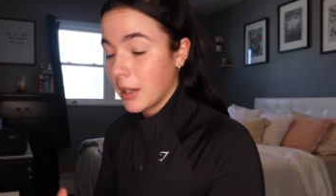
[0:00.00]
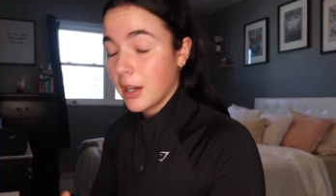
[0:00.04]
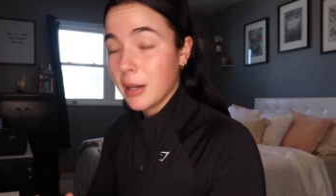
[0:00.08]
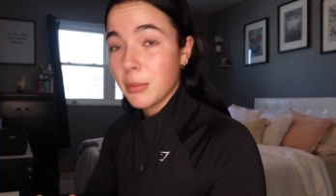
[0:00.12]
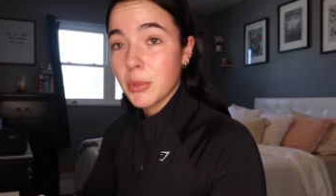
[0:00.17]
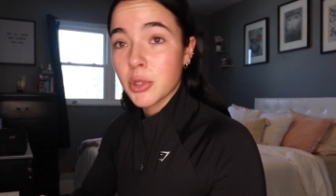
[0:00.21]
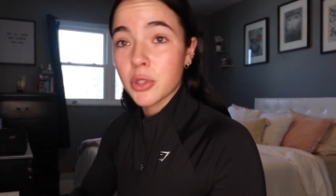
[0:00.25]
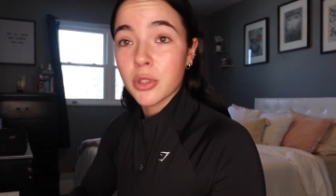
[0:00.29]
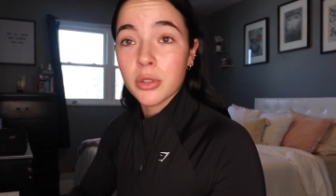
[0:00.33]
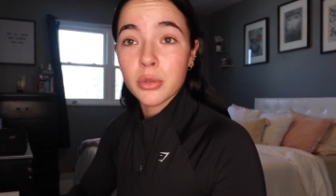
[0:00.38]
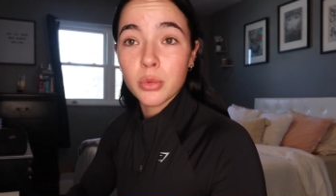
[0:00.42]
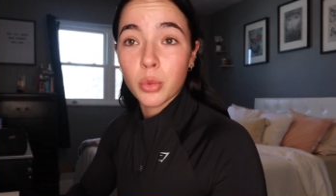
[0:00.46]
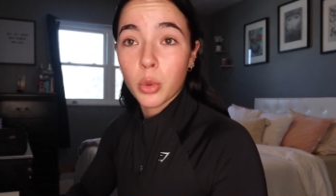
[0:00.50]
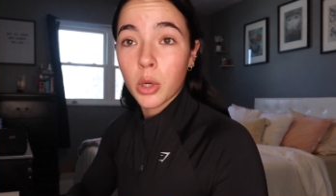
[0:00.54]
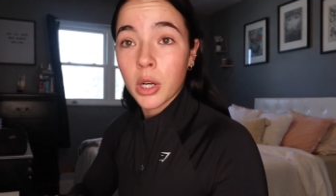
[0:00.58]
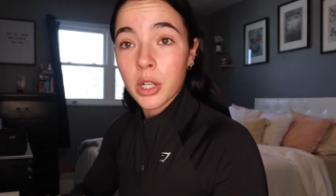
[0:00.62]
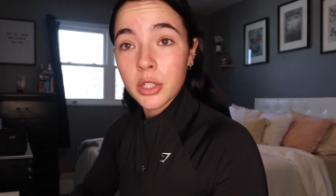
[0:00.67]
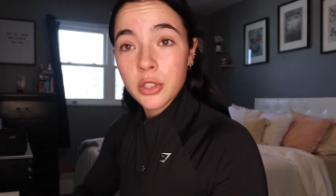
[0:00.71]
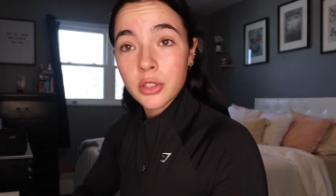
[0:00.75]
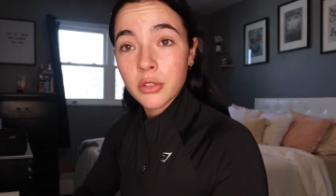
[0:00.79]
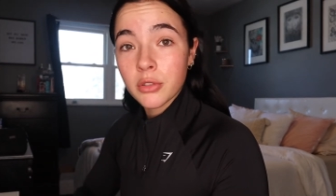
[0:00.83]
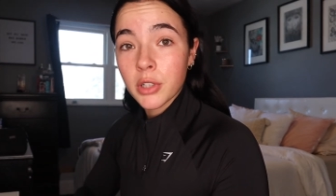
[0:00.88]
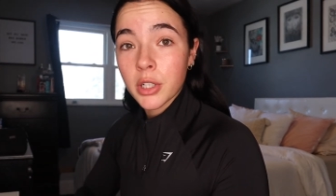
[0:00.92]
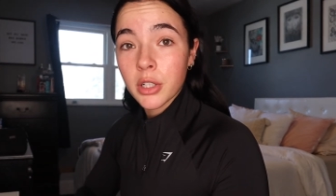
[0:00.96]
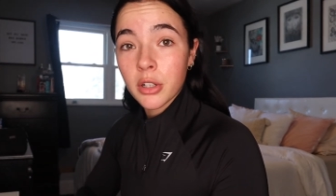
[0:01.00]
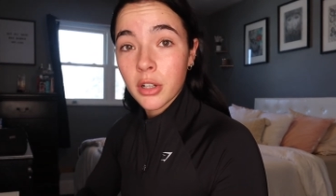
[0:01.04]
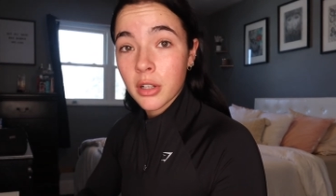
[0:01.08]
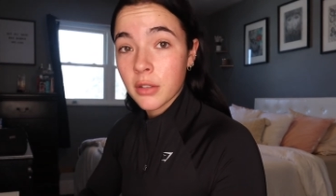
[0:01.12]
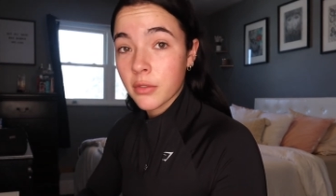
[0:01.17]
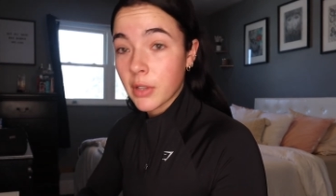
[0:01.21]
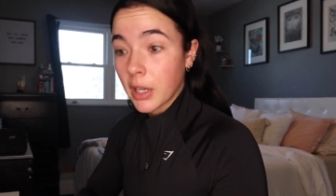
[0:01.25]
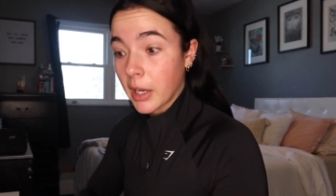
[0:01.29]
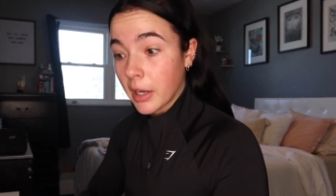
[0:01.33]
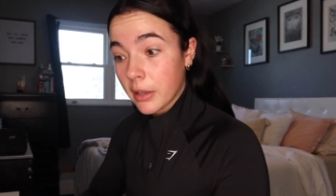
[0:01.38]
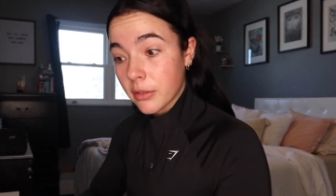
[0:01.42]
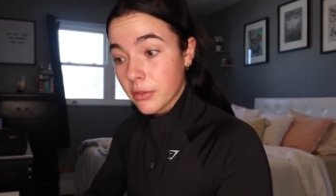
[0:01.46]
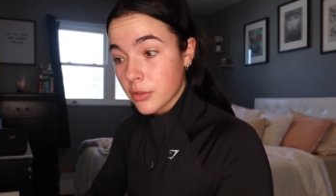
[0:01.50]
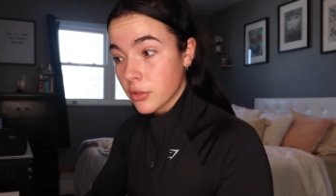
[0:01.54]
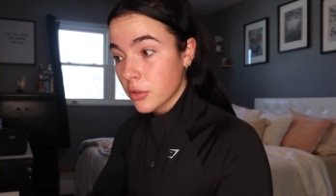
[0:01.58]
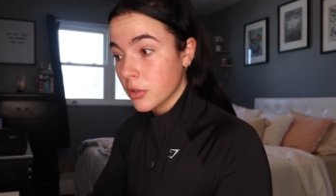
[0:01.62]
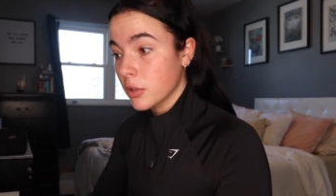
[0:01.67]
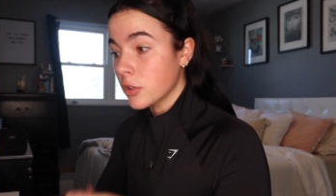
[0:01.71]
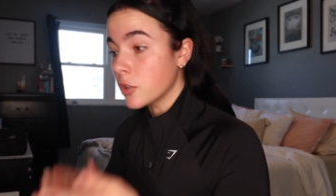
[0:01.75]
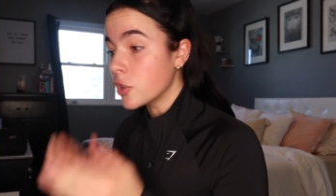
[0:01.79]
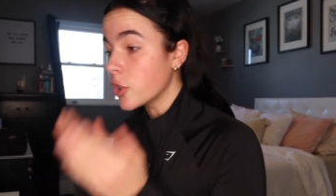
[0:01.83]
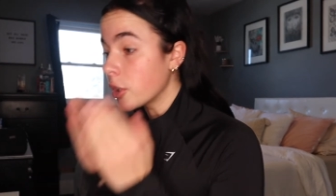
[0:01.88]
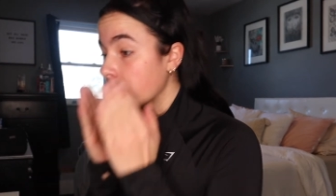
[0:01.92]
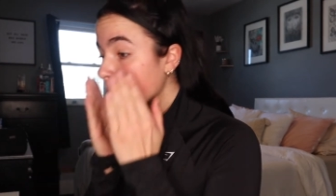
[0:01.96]
I'm gonna just wash it right off after
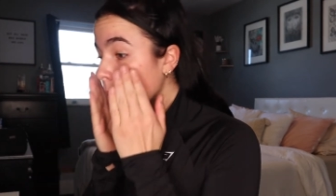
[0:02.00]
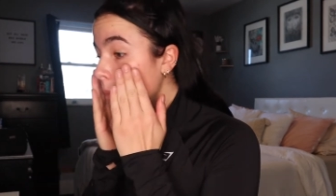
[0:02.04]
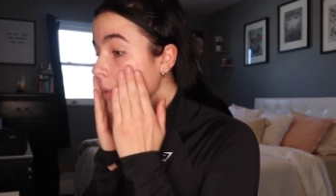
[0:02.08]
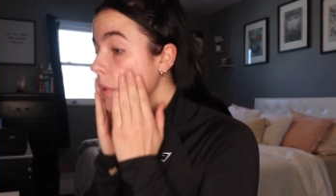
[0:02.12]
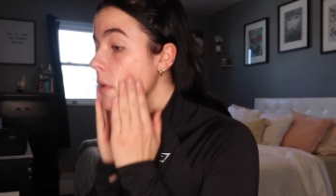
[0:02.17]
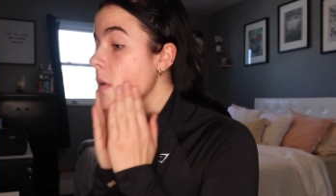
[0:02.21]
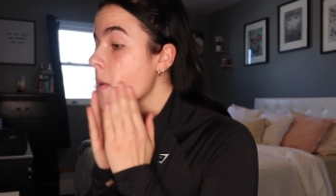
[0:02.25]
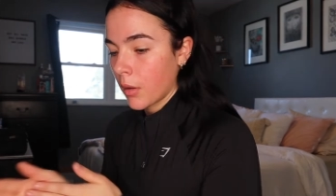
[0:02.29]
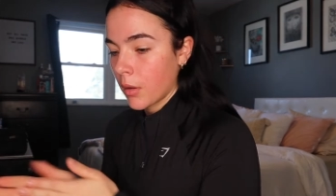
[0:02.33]
the gym.